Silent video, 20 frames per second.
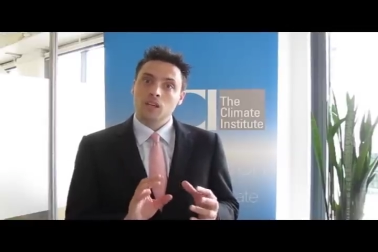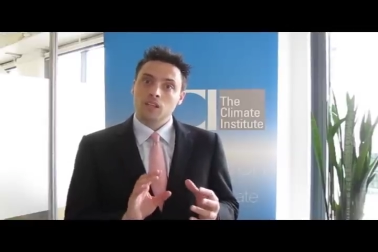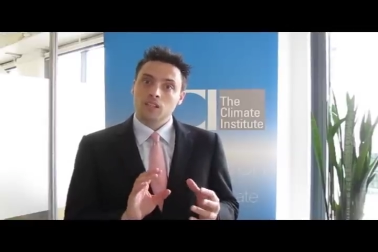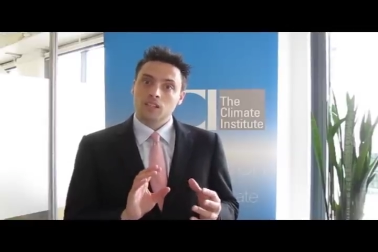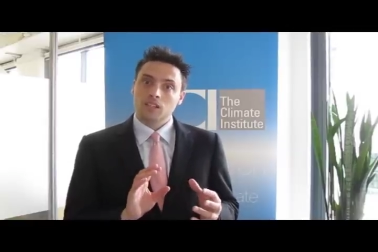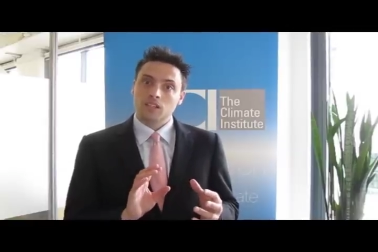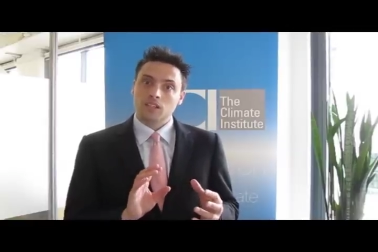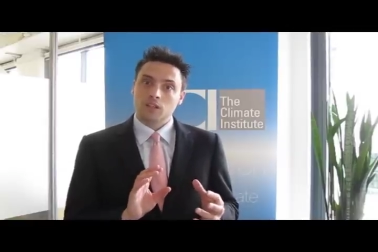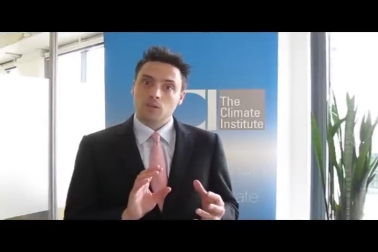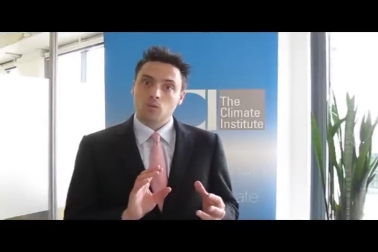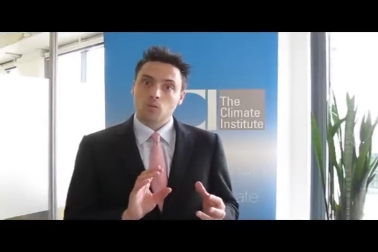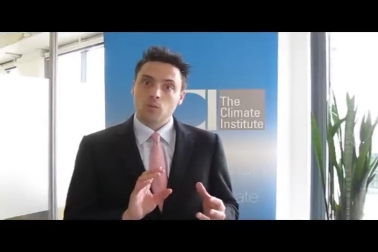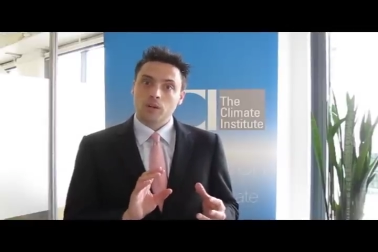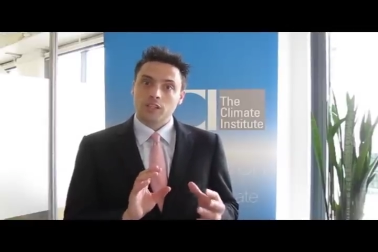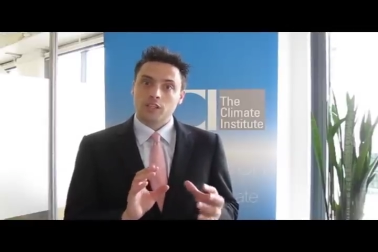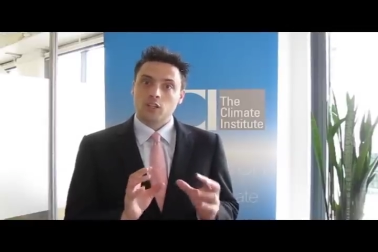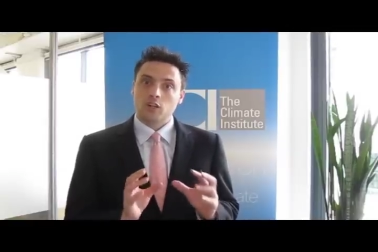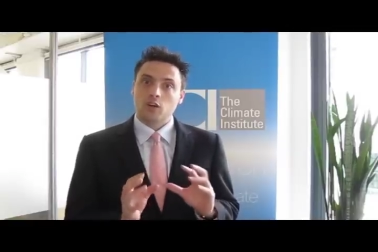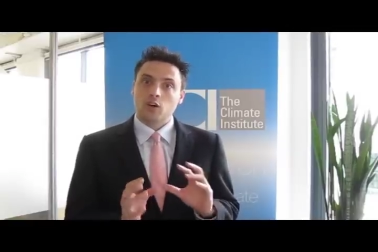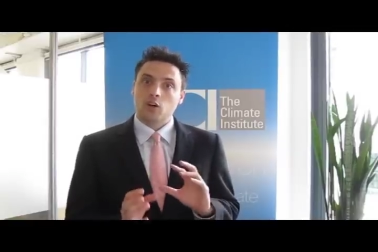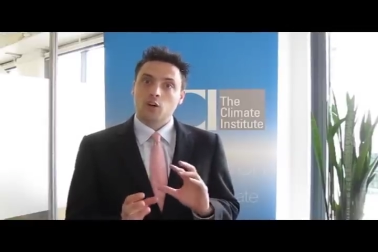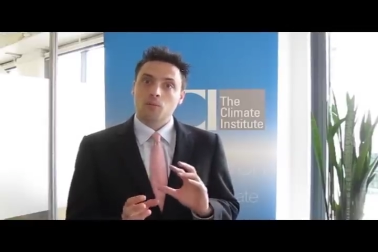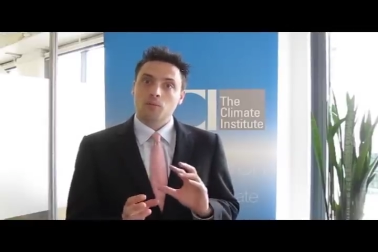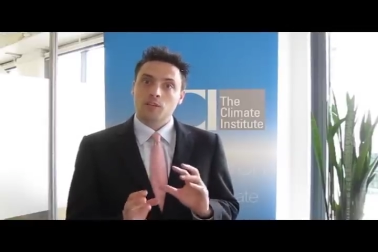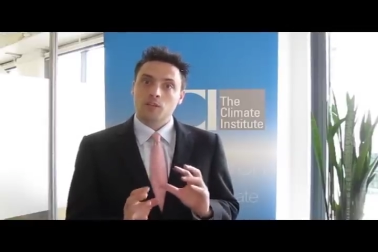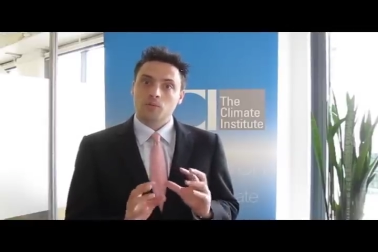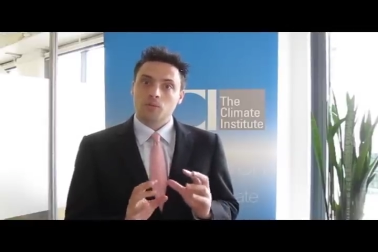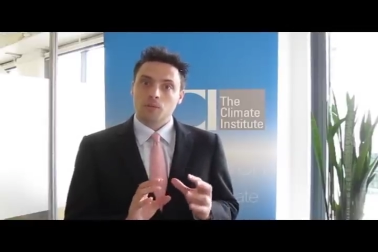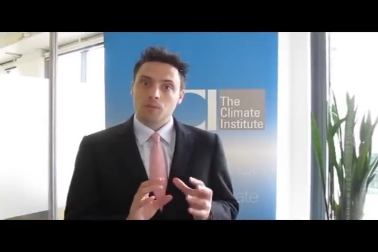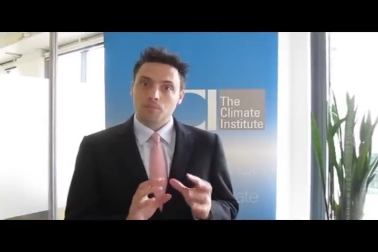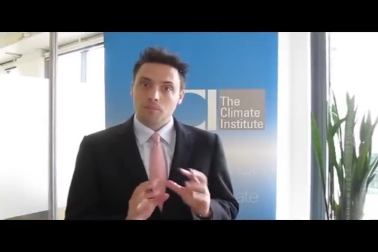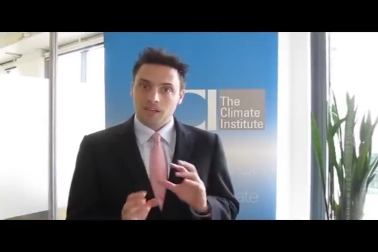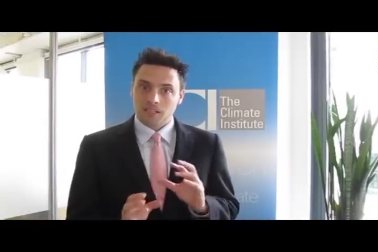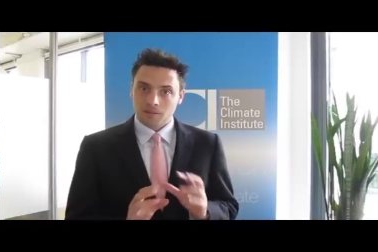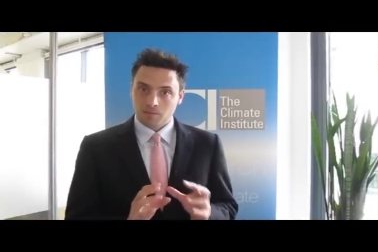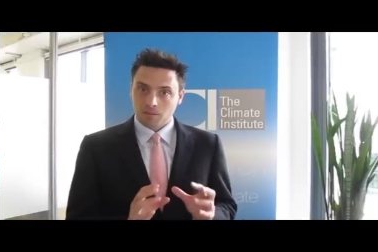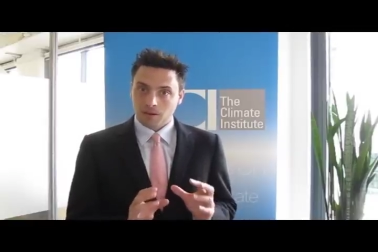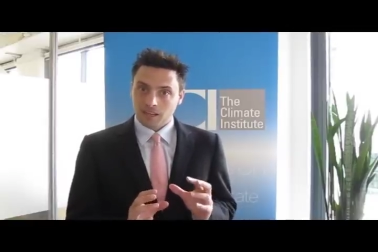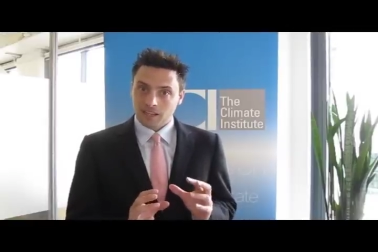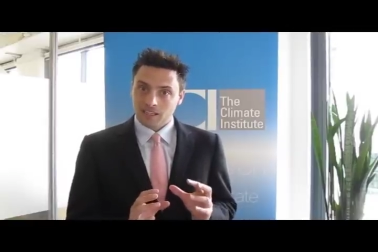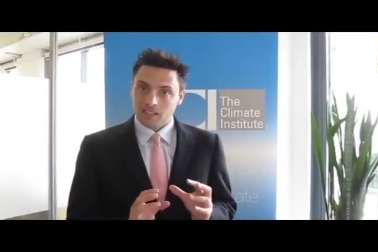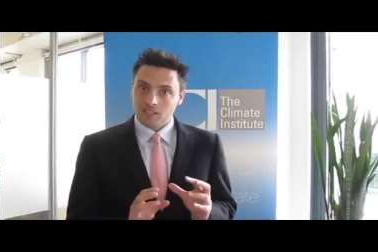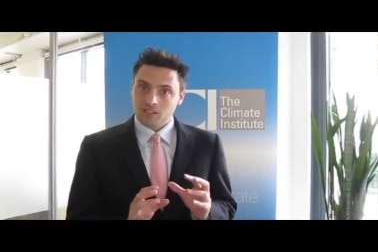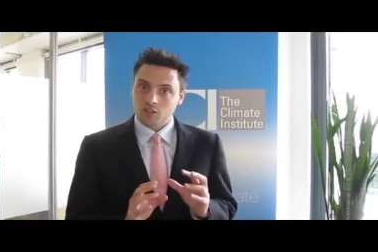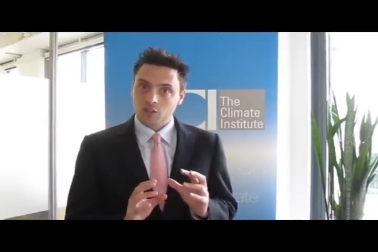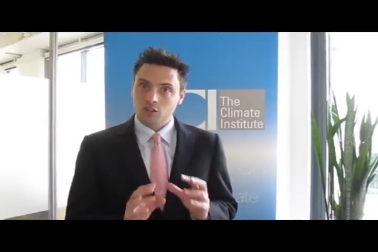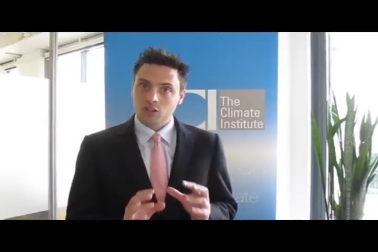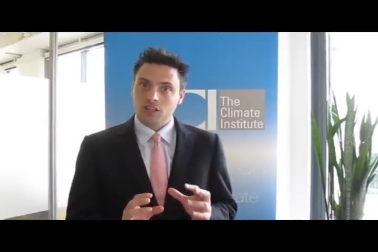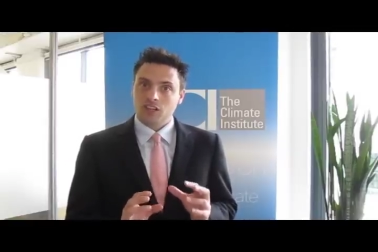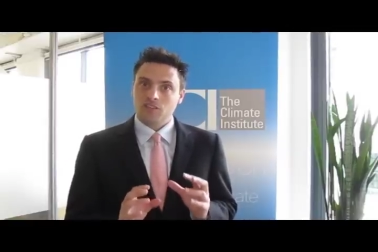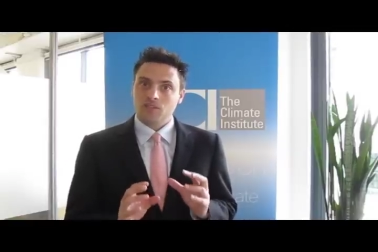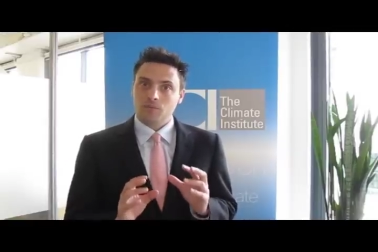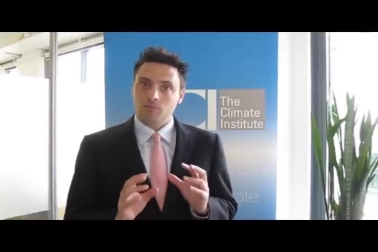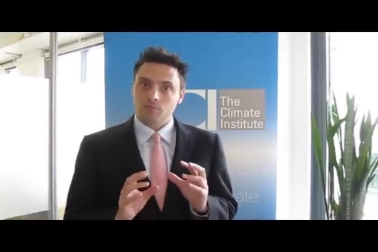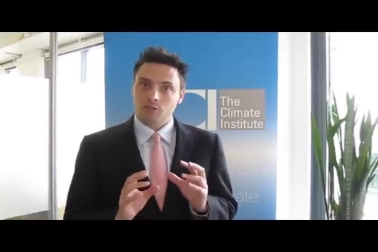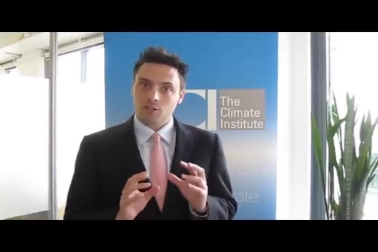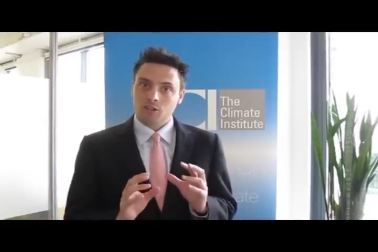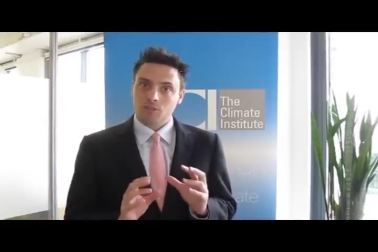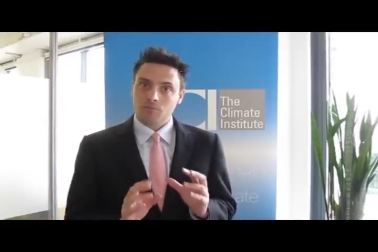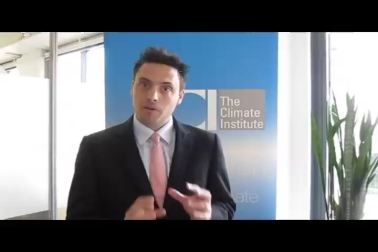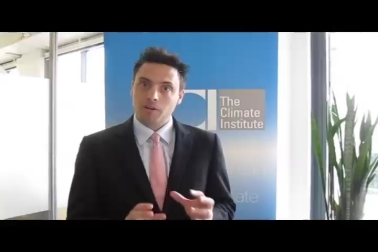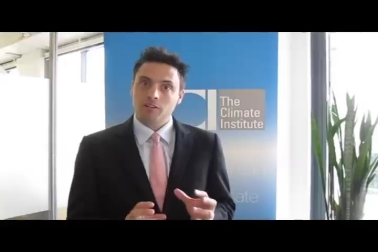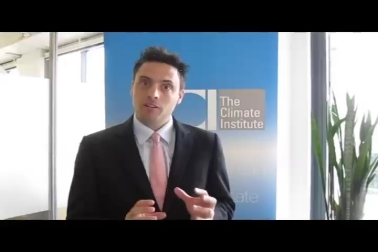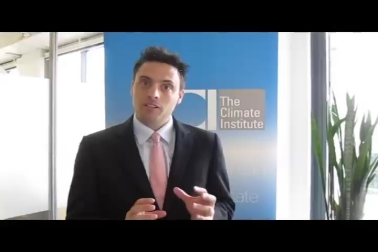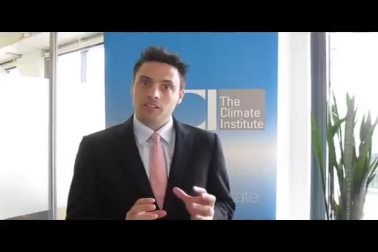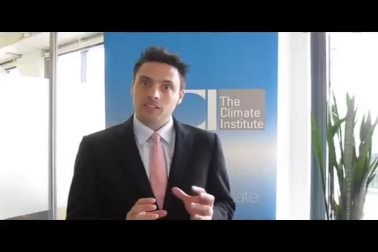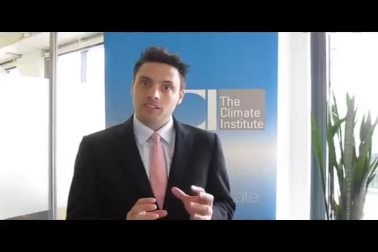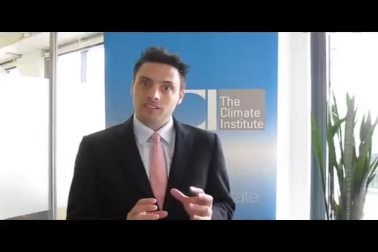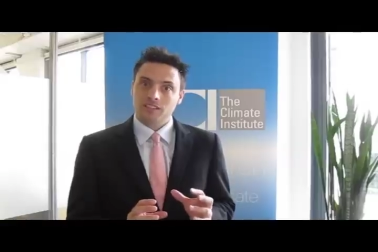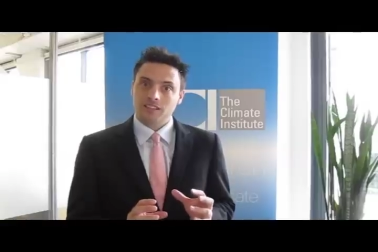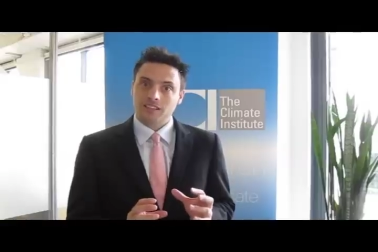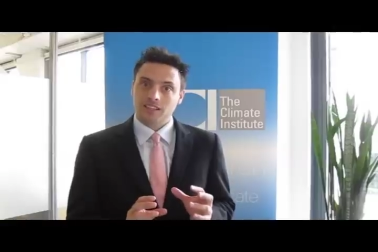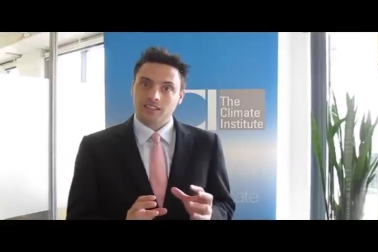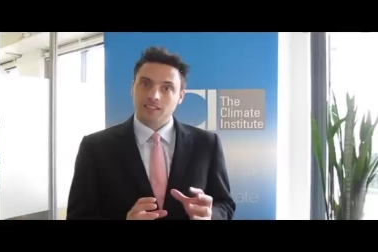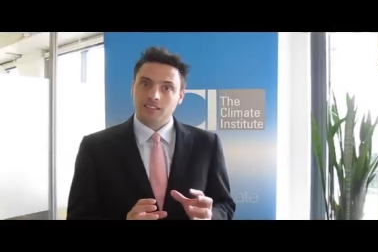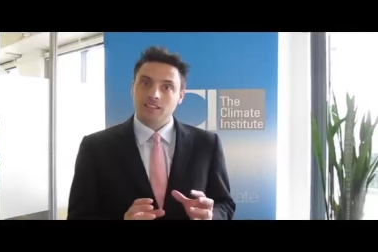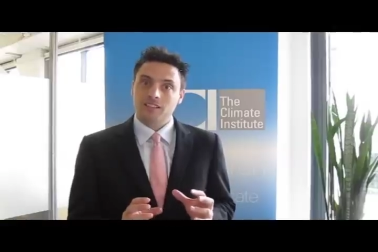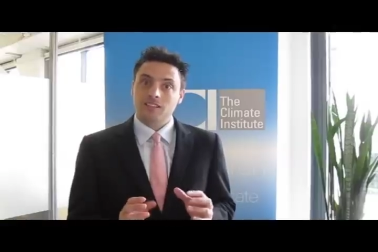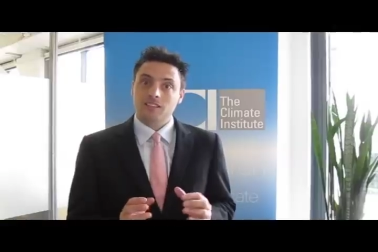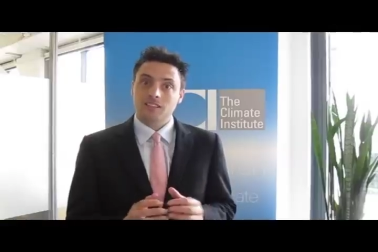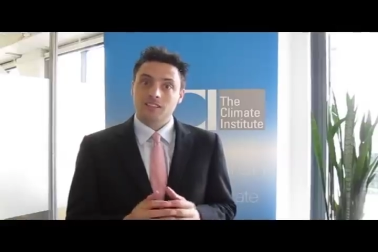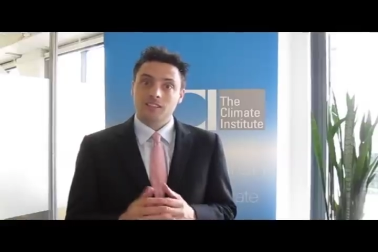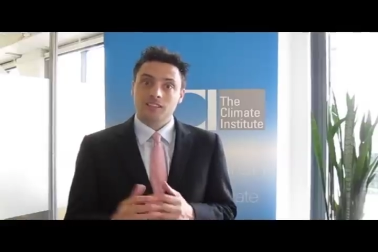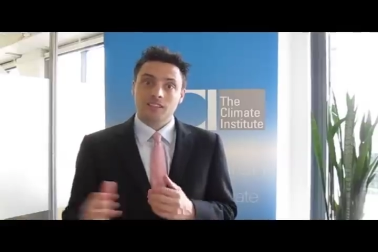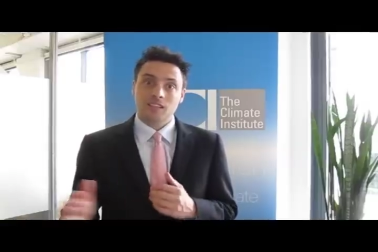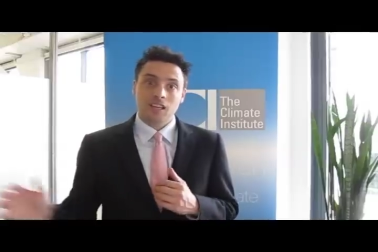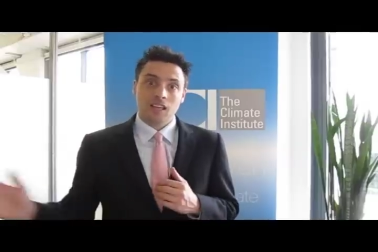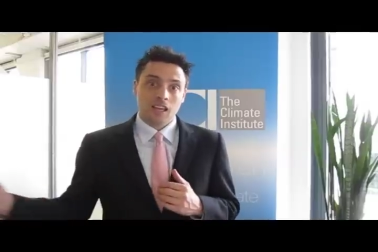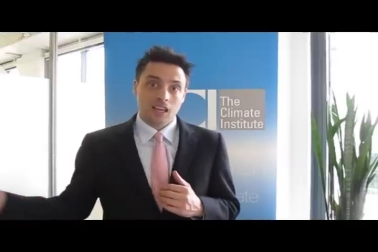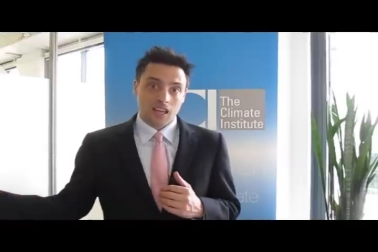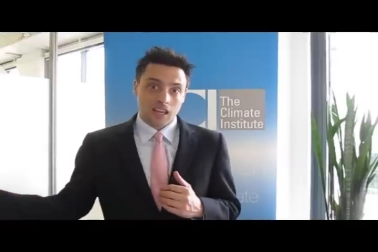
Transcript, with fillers: to see which economies were best placed to deliver prosperity to their citizens